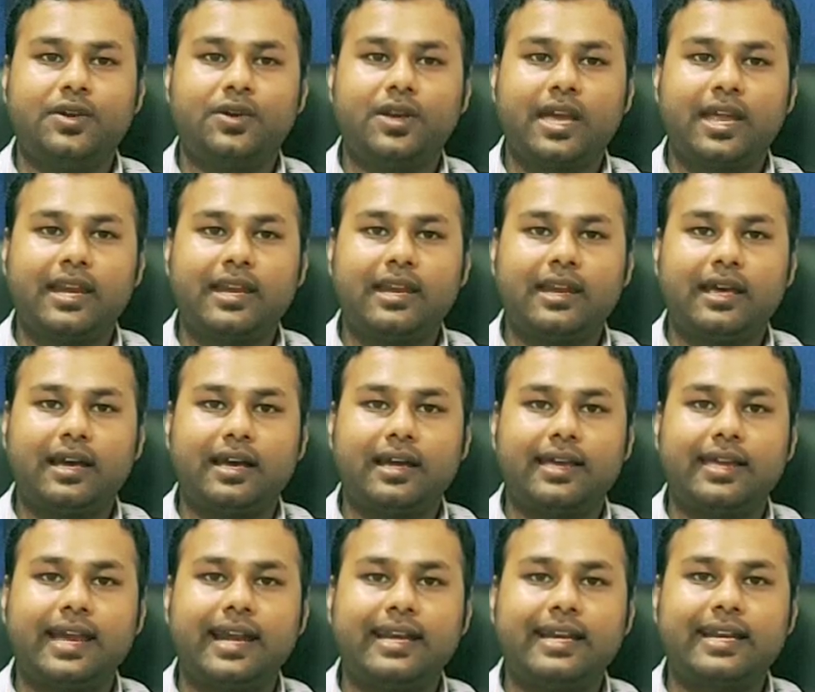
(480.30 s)
you can
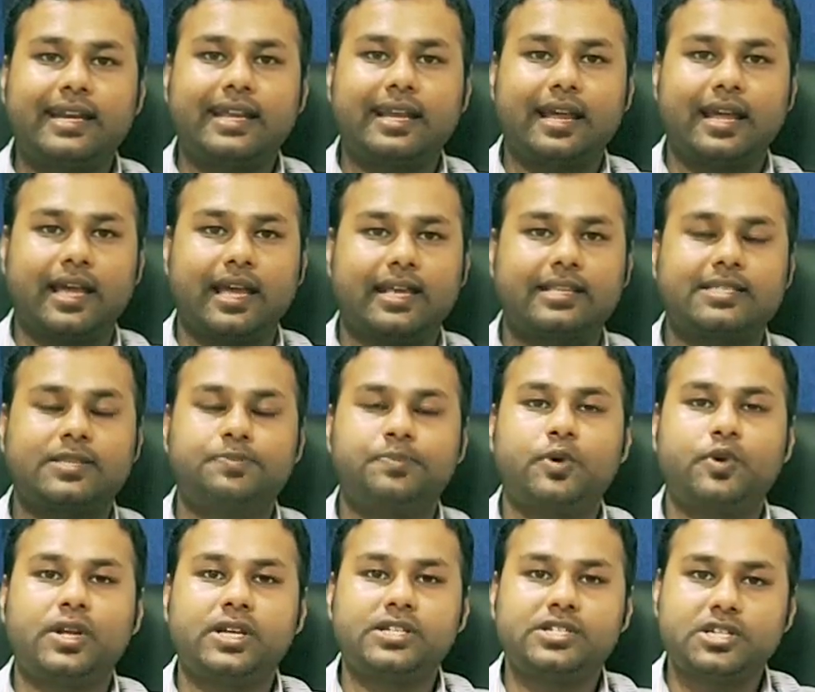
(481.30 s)
get
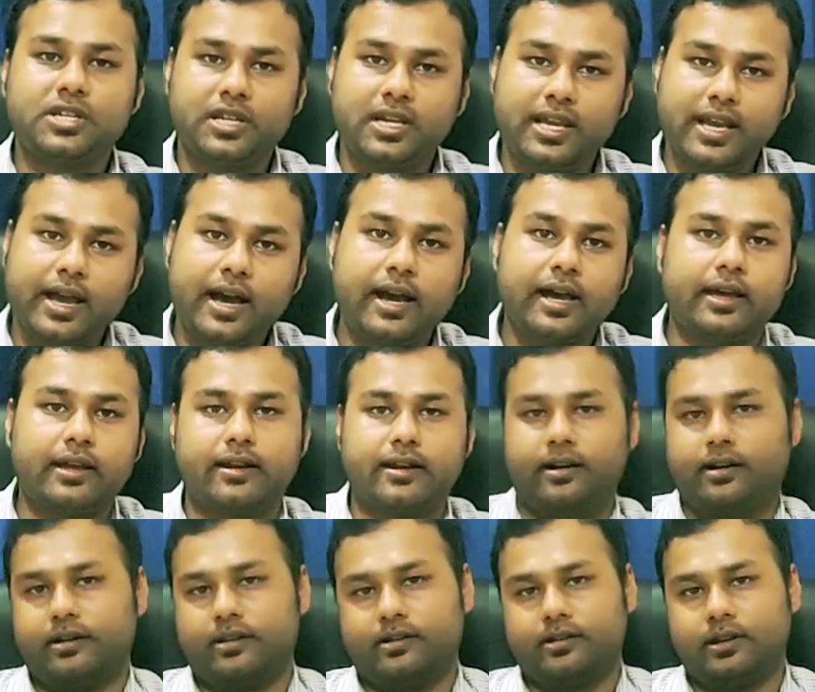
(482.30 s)
exponentially higher
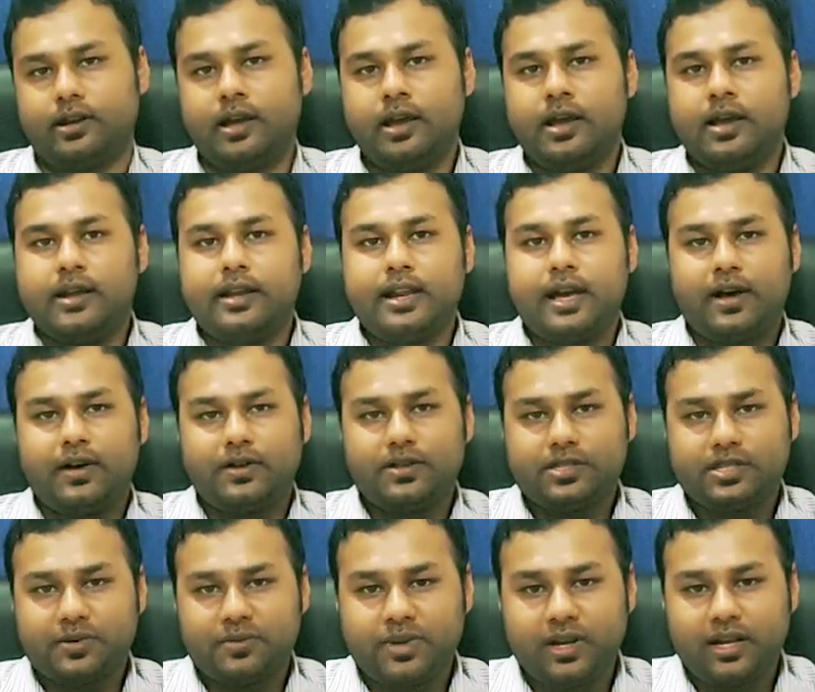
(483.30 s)
return. Now
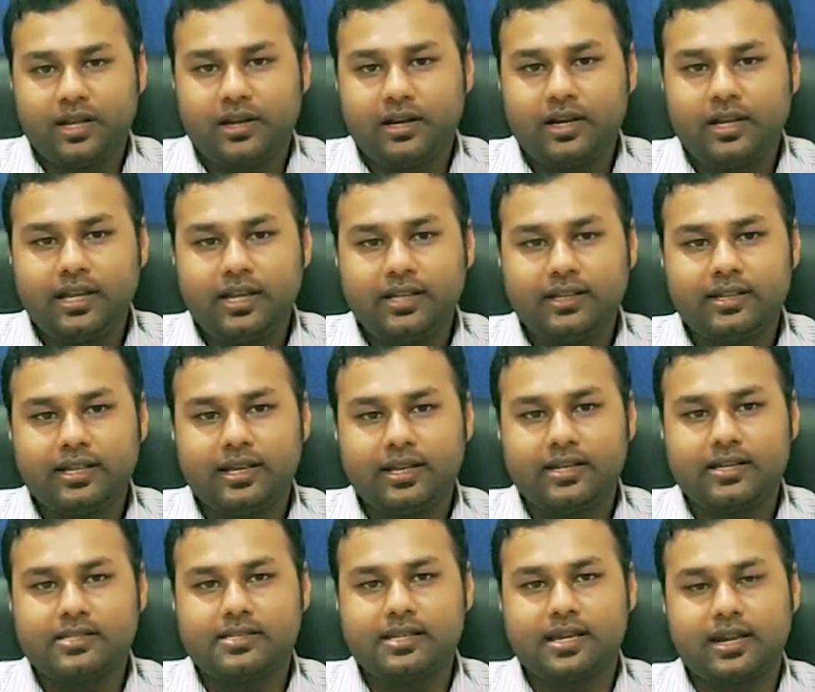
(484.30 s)
similarly, there
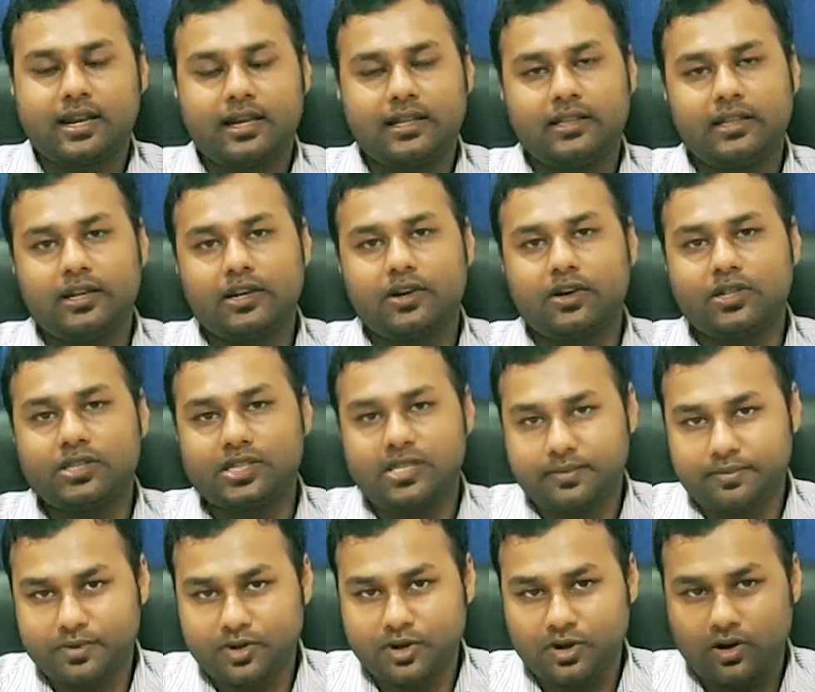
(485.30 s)
is another
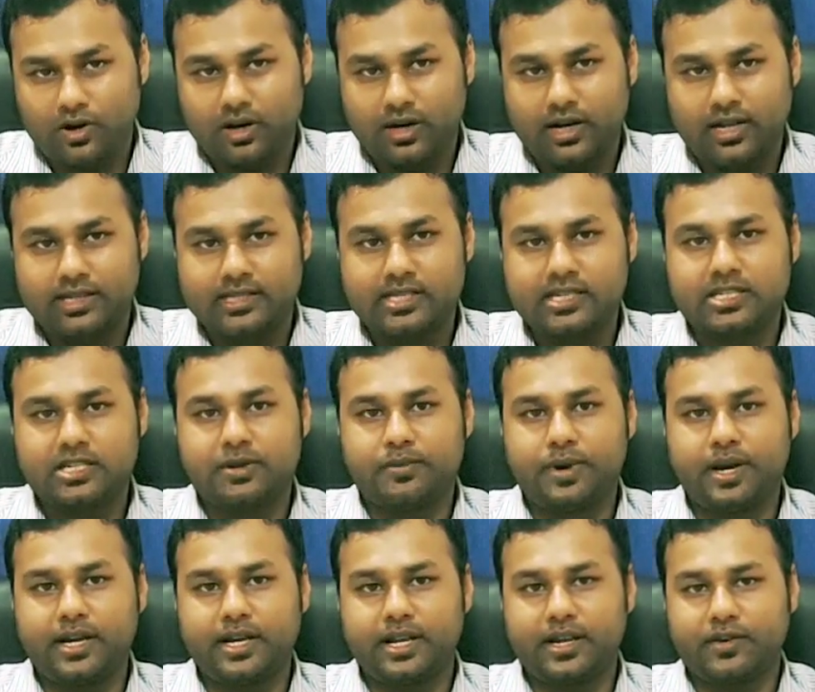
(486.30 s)
concept called a
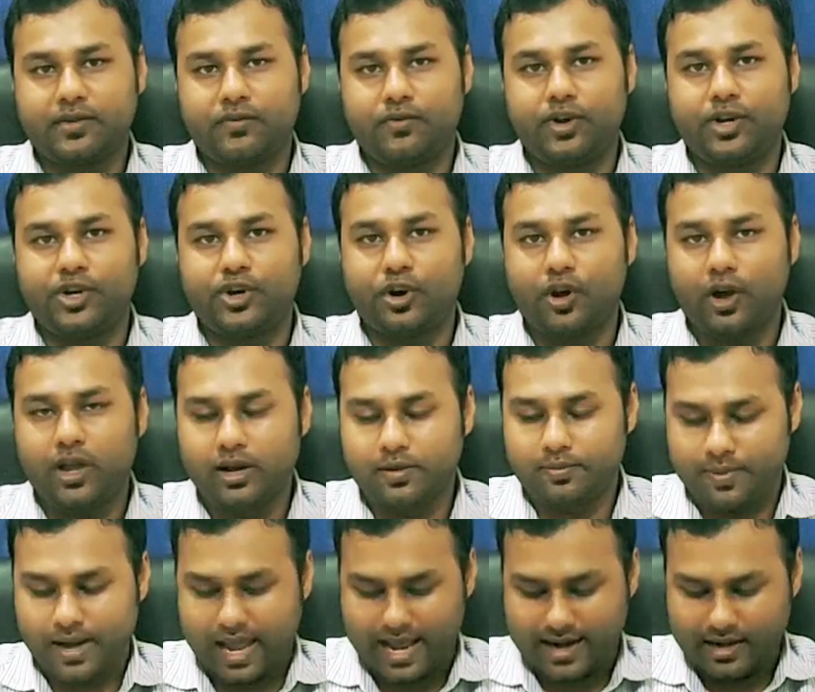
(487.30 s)
systematic withdrawal
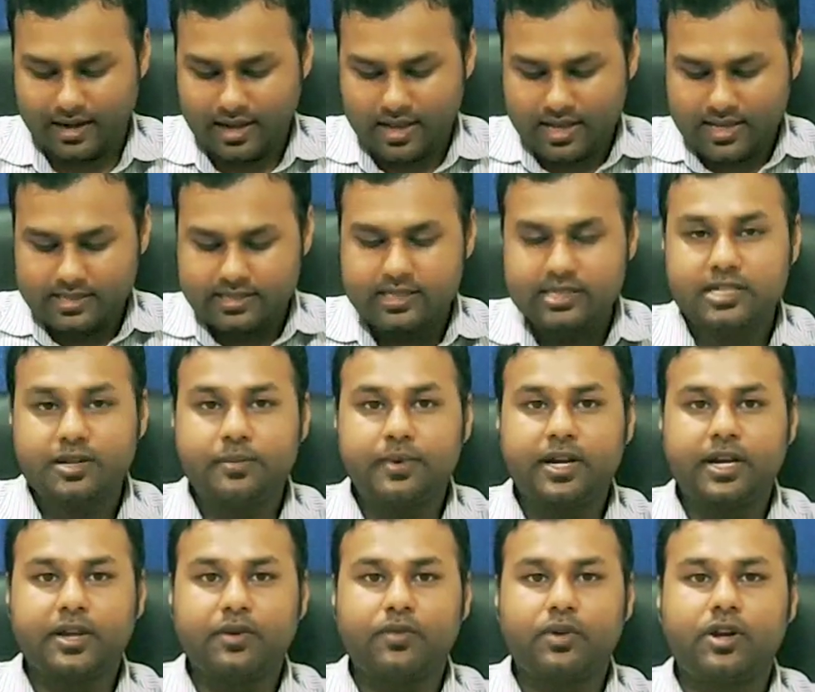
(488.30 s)
plan.
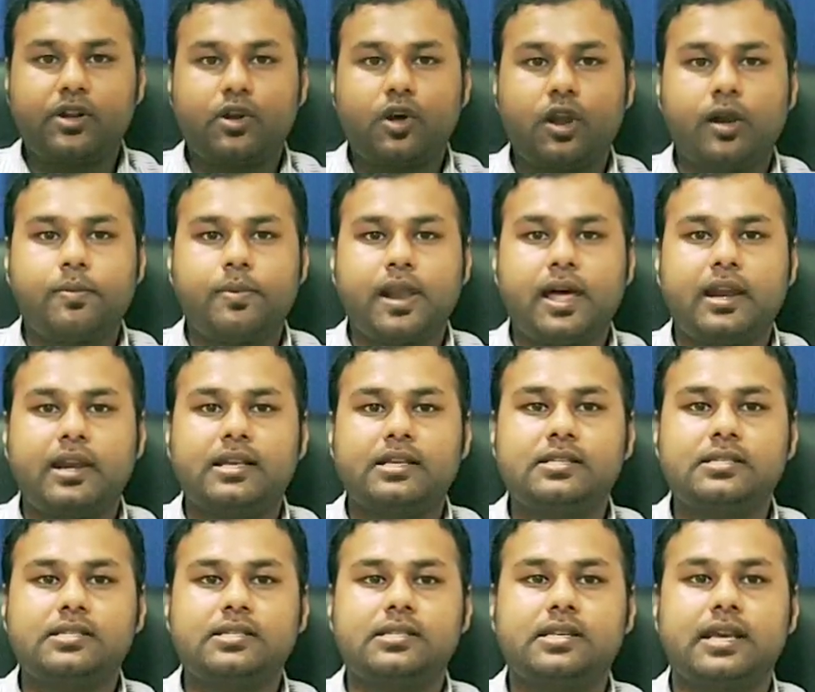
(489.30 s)
Systematic withdrawal plan
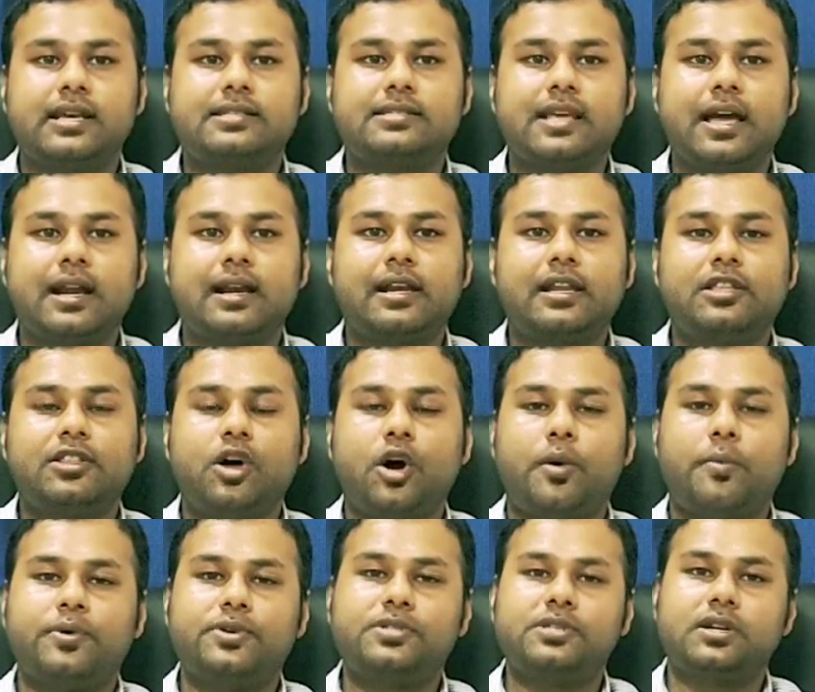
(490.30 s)
is exactly the
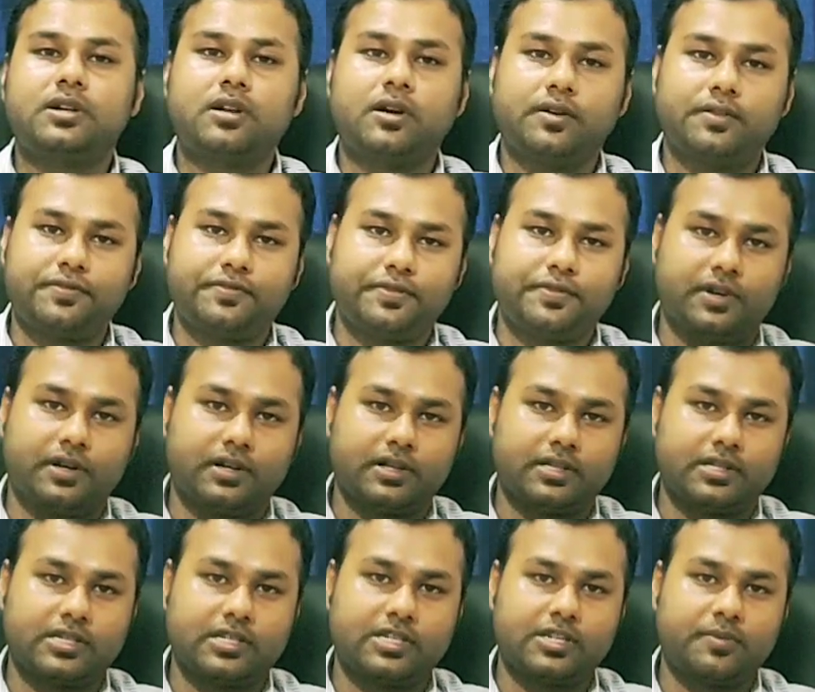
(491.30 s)
opposite of
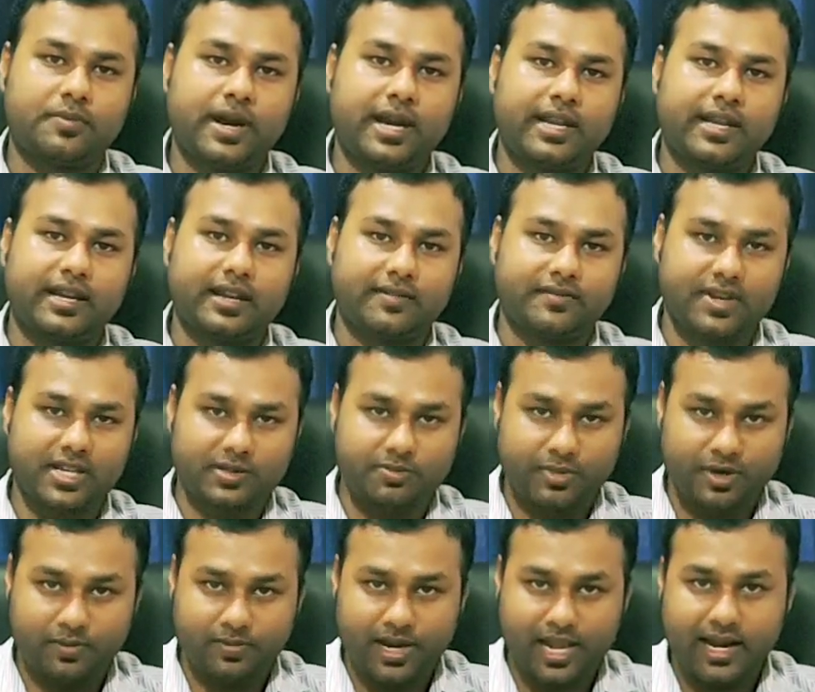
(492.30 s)
systematic
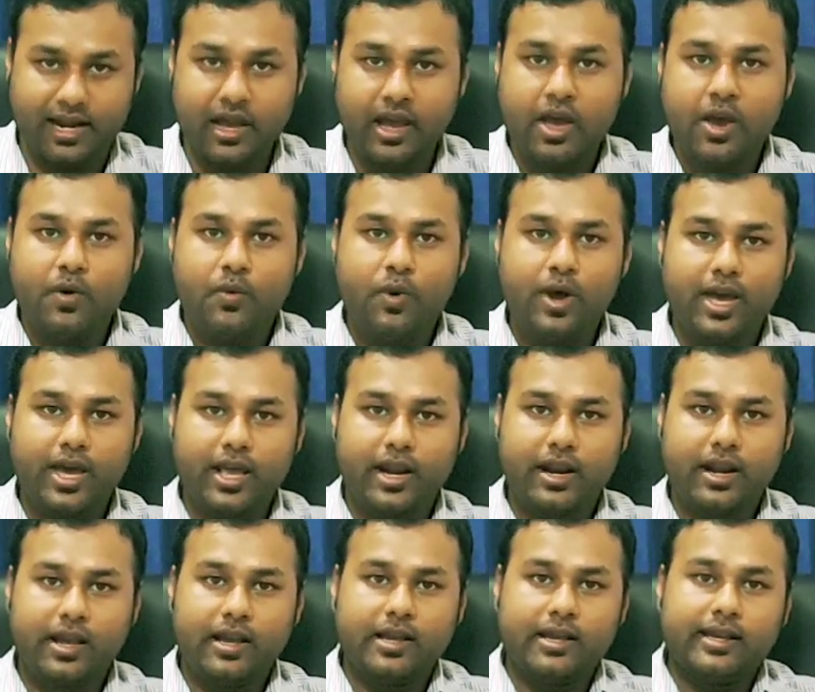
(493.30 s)
investment plan,
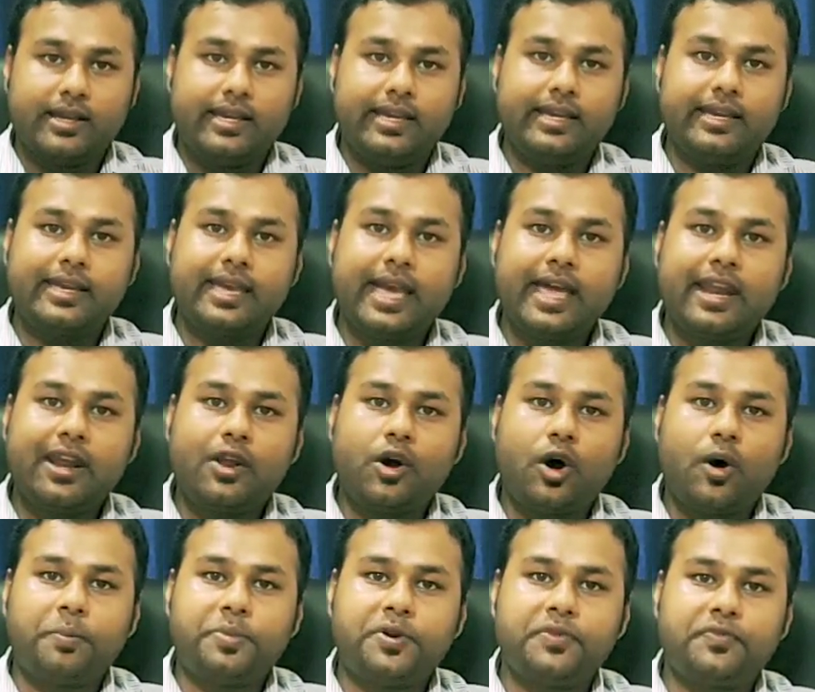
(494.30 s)
where he can
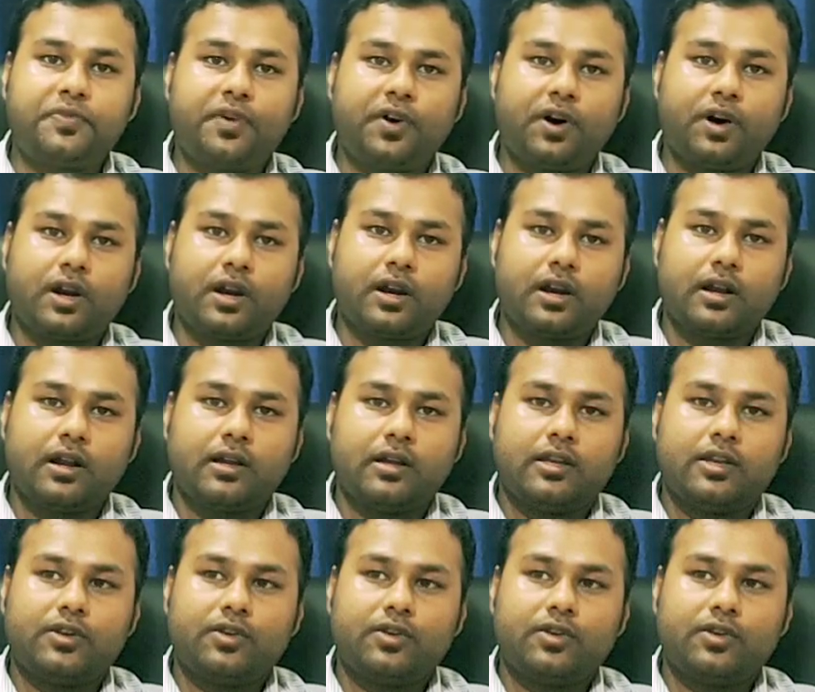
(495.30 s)
opt for